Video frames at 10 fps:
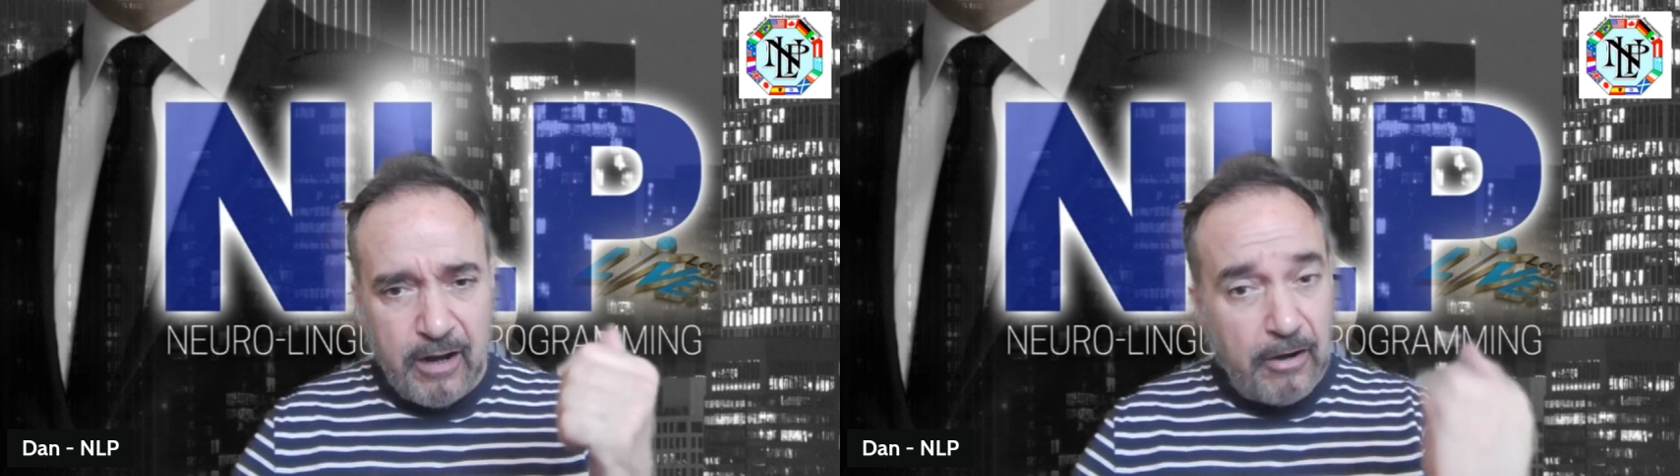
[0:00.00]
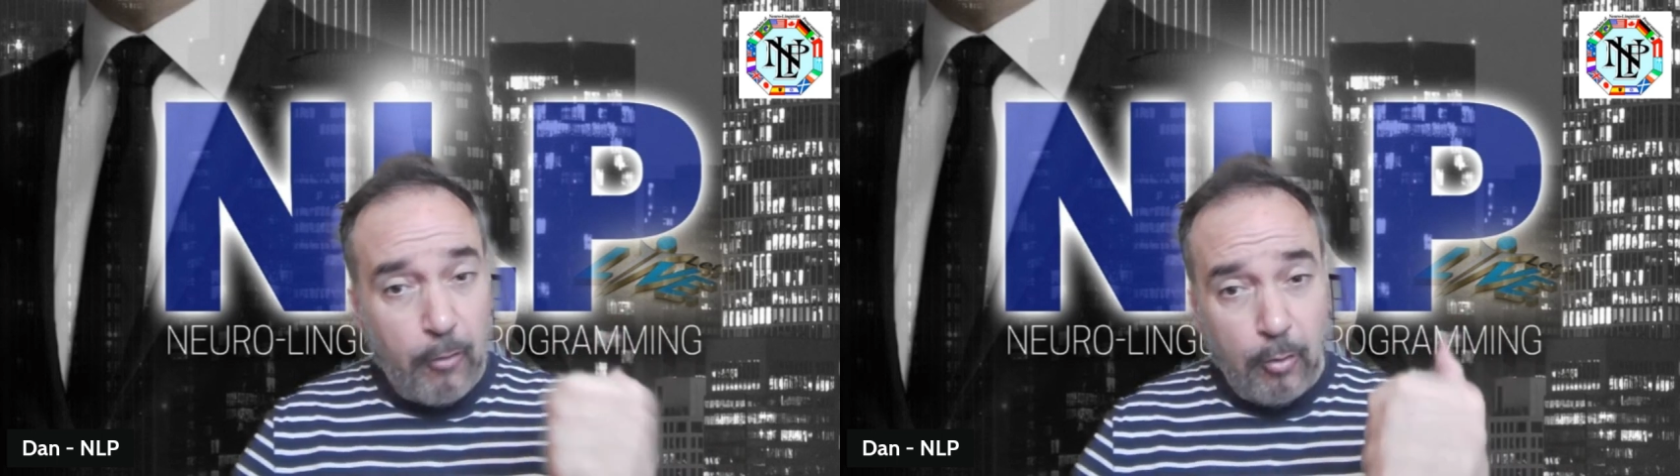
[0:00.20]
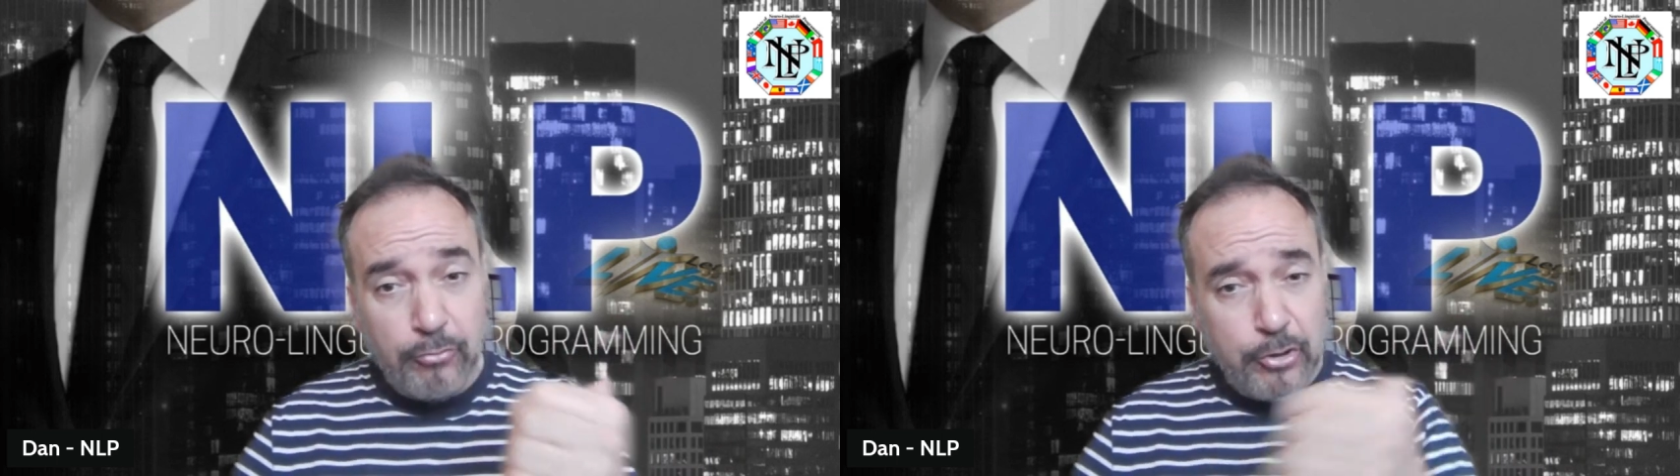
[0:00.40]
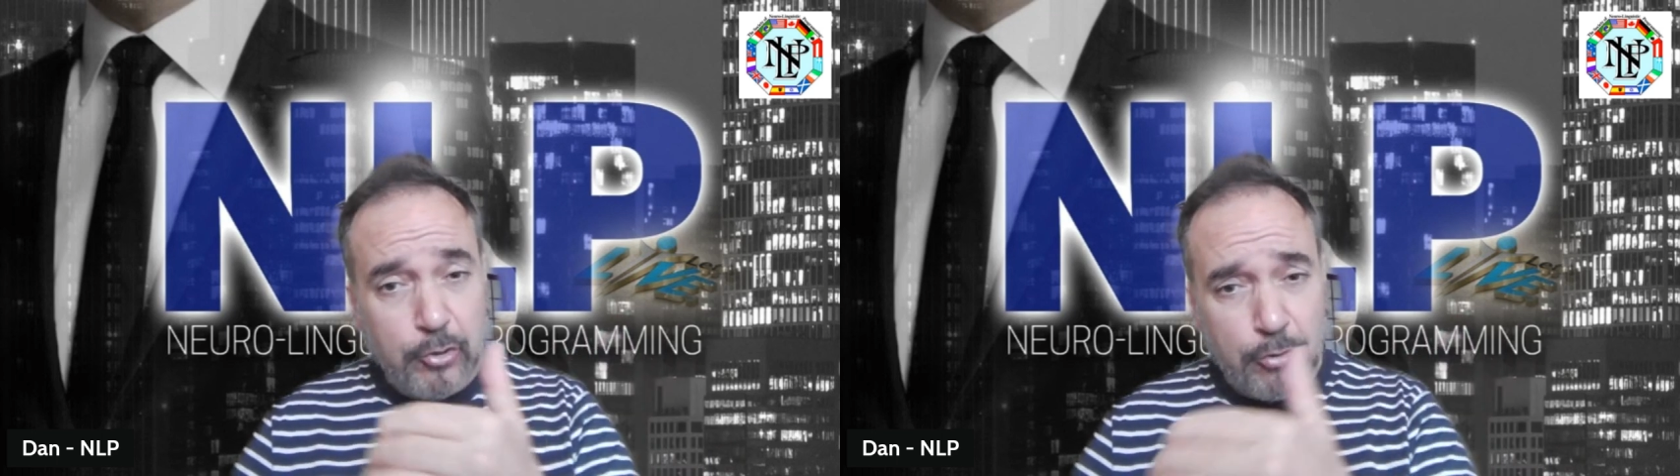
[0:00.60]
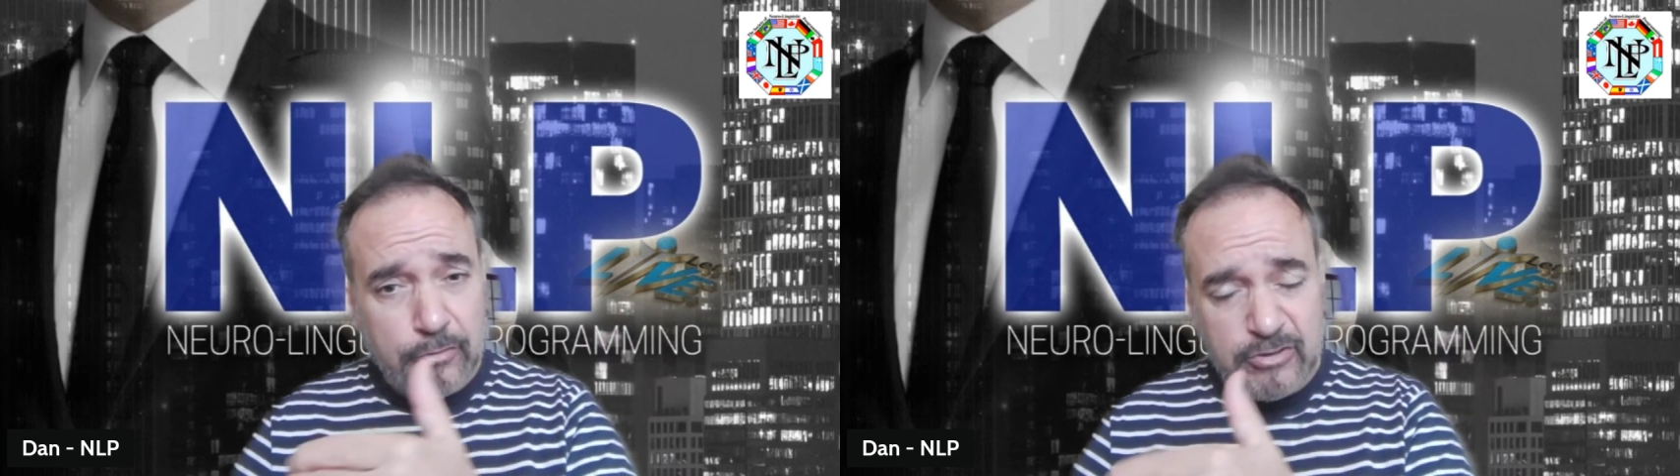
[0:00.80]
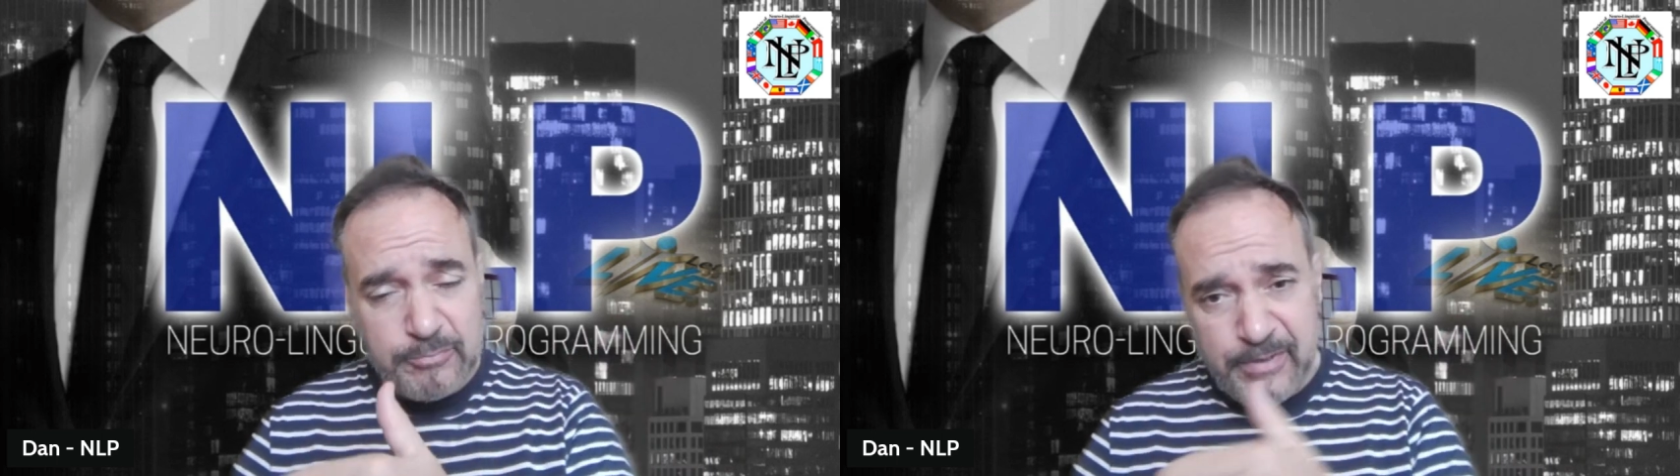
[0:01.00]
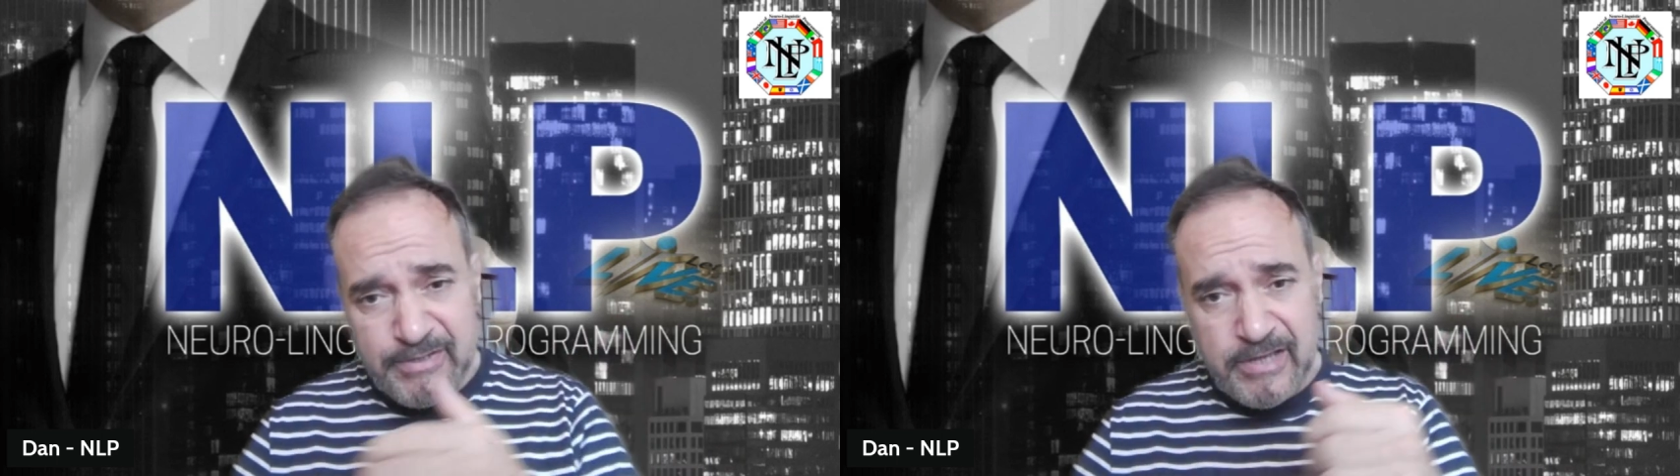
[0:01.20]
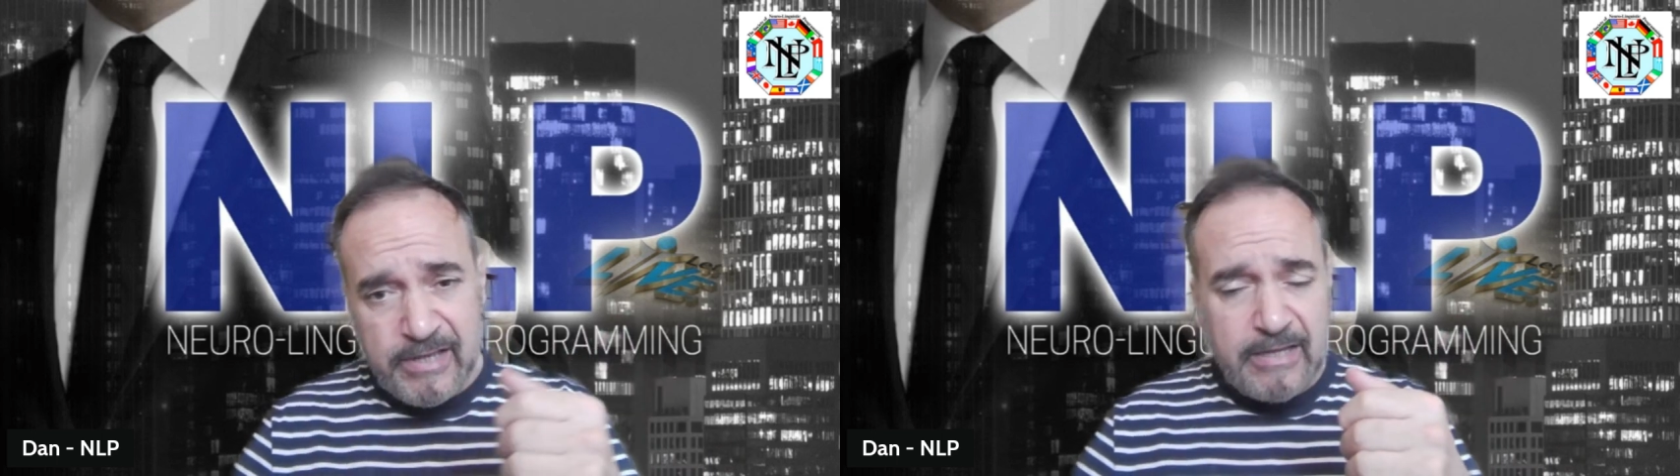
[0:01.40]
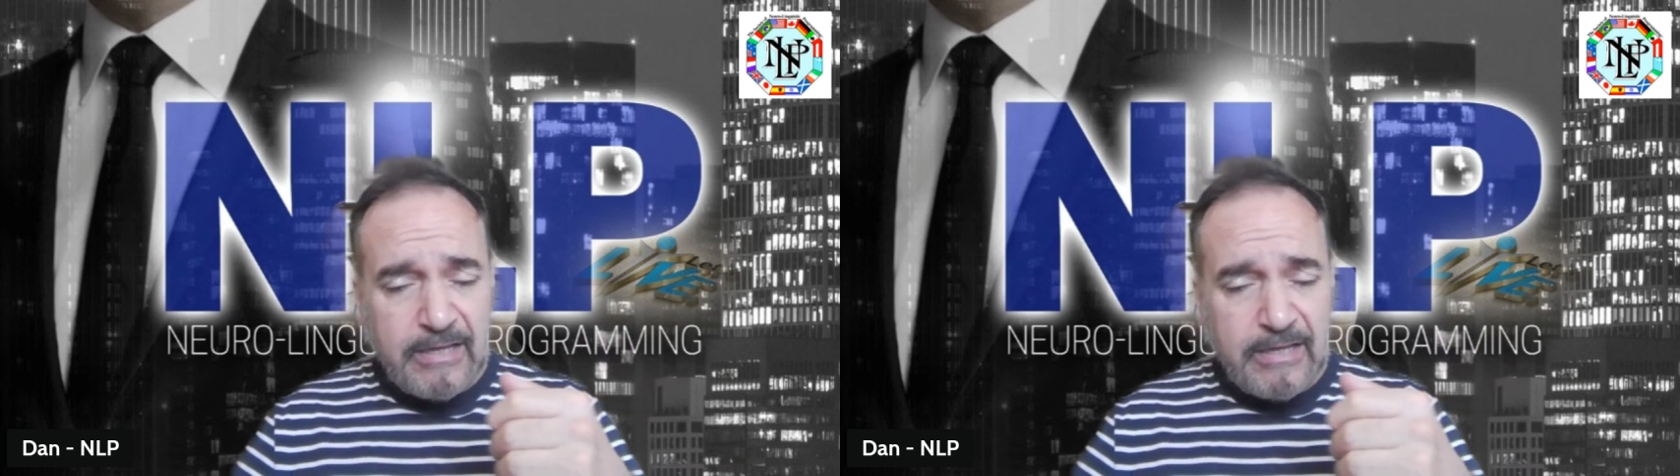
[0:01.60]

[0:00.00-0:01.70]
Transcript: Are all New Yorkers busy?